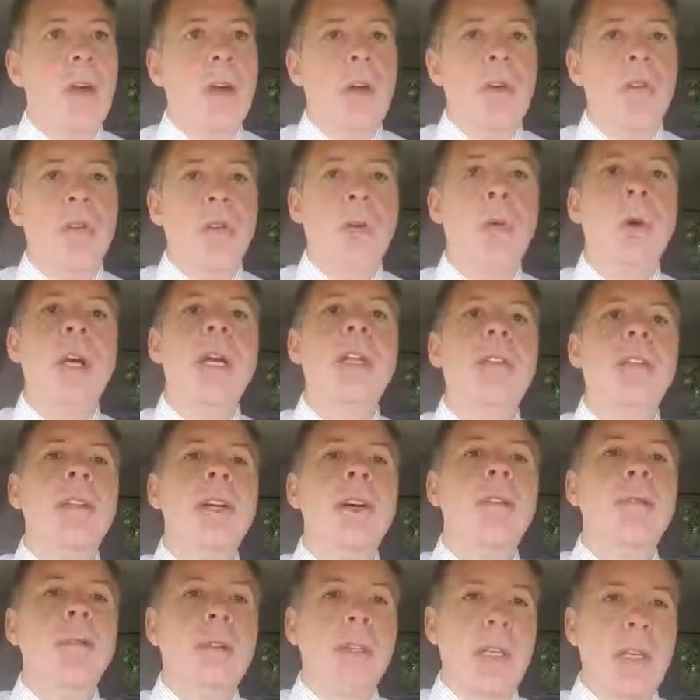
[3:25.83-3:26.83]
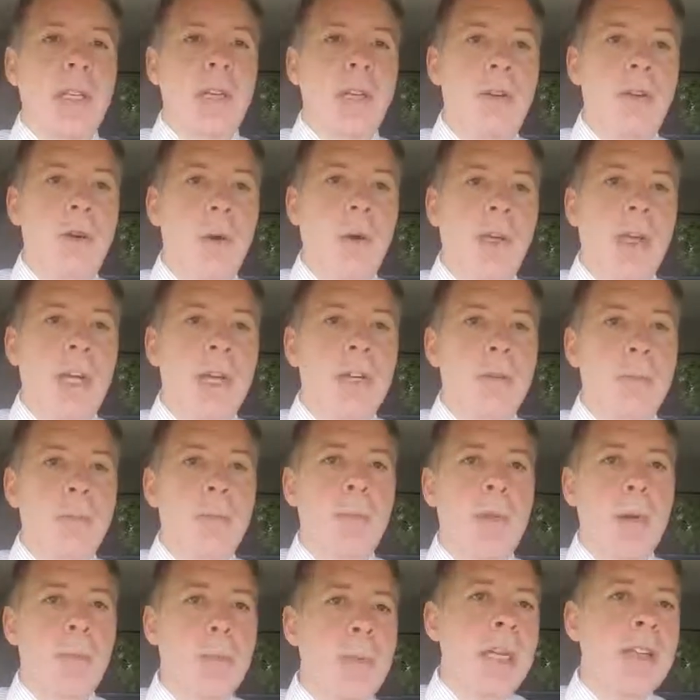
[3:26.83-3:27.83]
So we literally during his
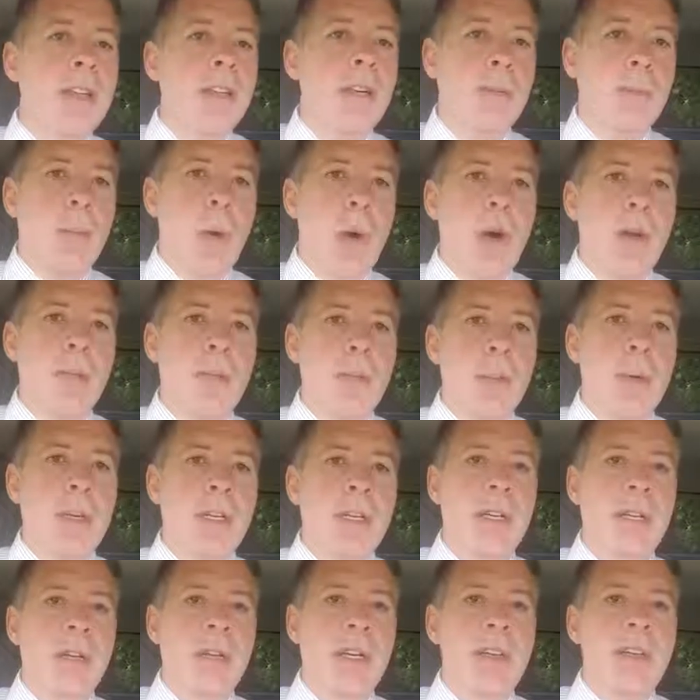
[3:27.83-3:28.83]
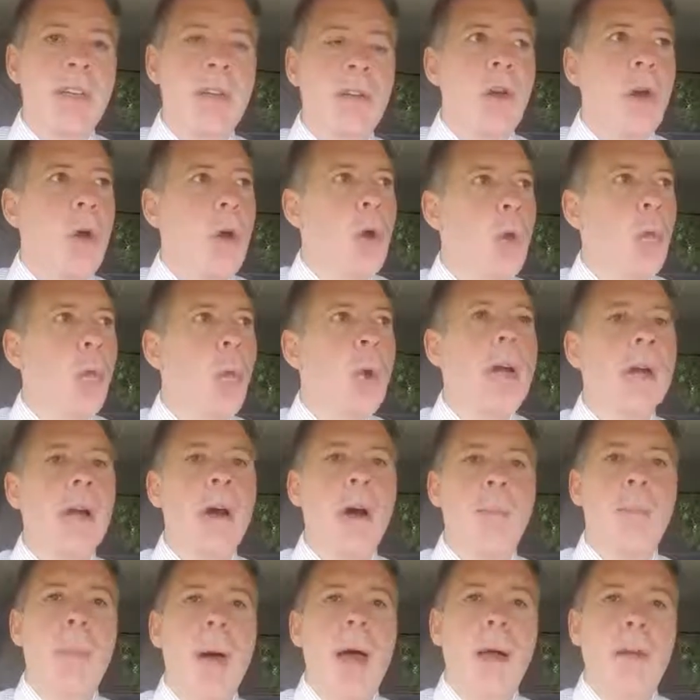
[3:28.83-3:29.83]
the busiest part of the busy season, we
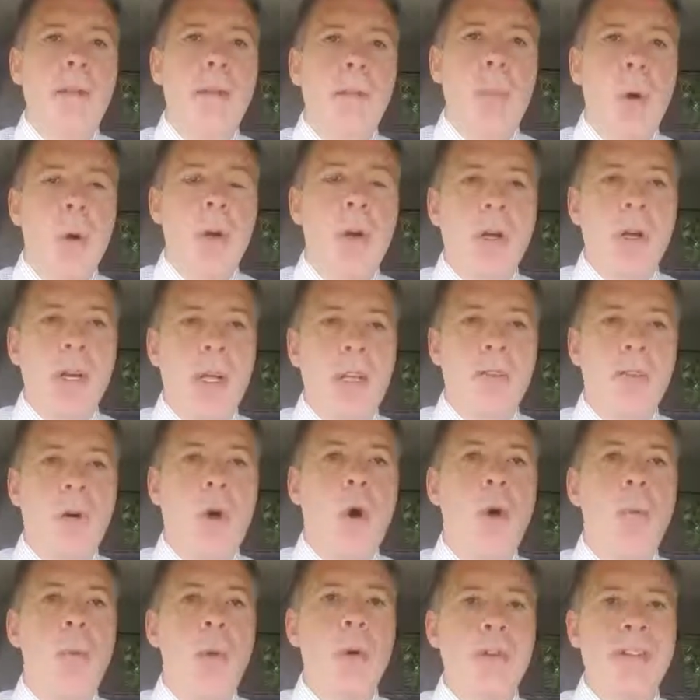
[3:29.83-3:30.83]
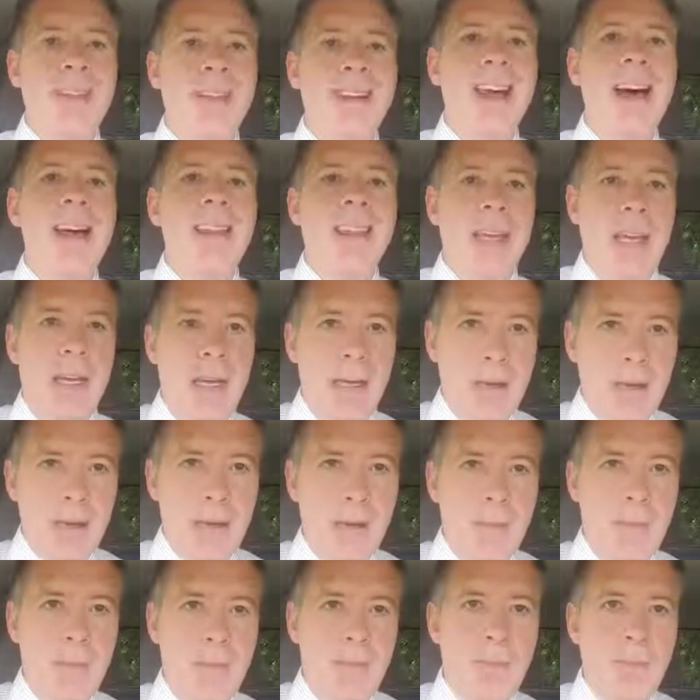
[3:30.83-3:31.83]
cut back the marketing to almost nothing
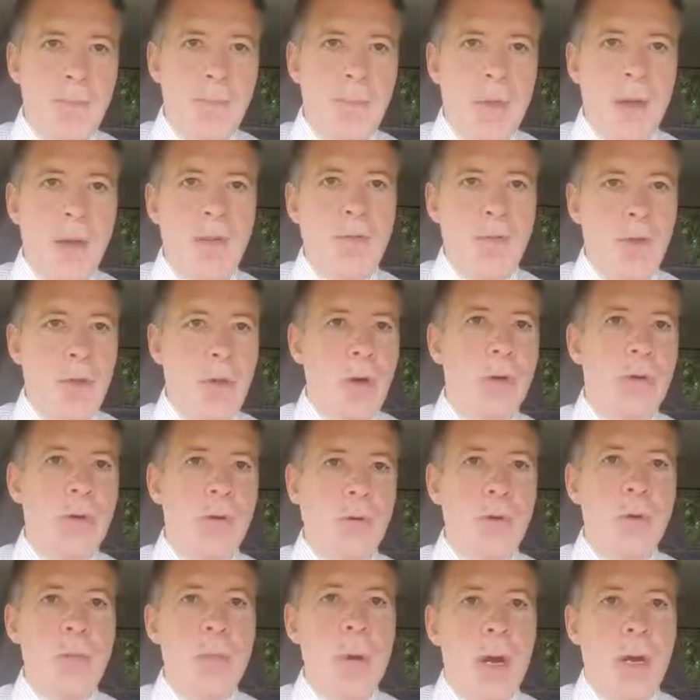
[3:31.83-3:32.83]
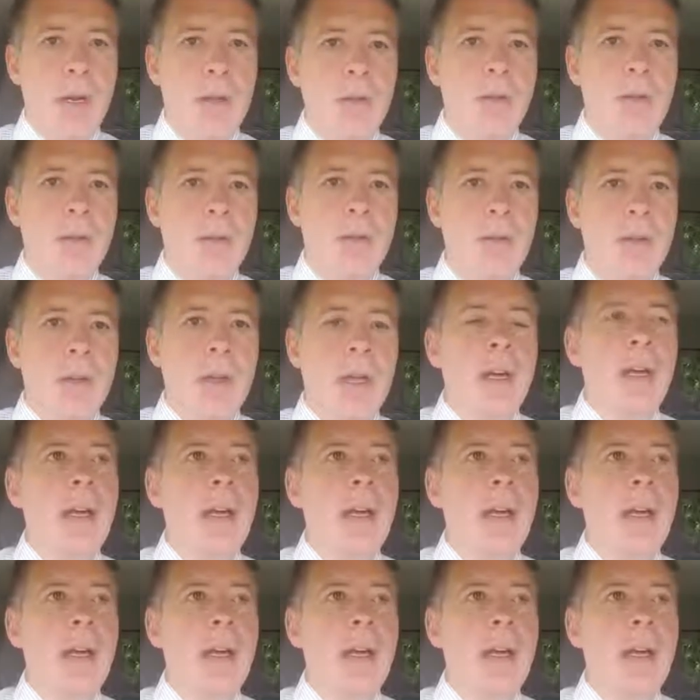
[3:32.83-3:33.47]
for those few months.